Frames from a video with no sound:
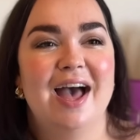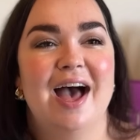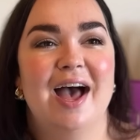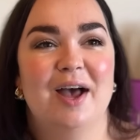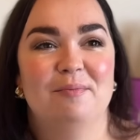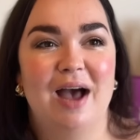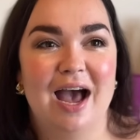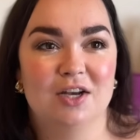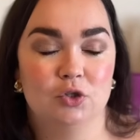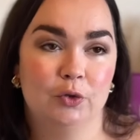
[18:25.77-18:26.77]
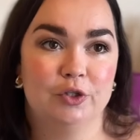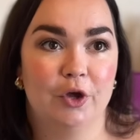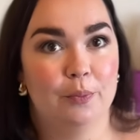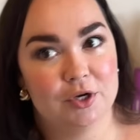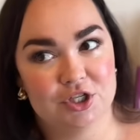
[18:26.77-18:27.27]
and
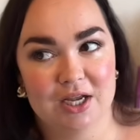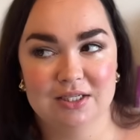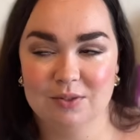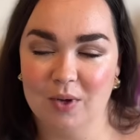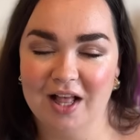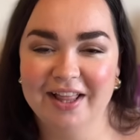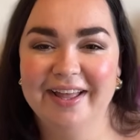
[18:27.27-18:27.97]
also budget as well.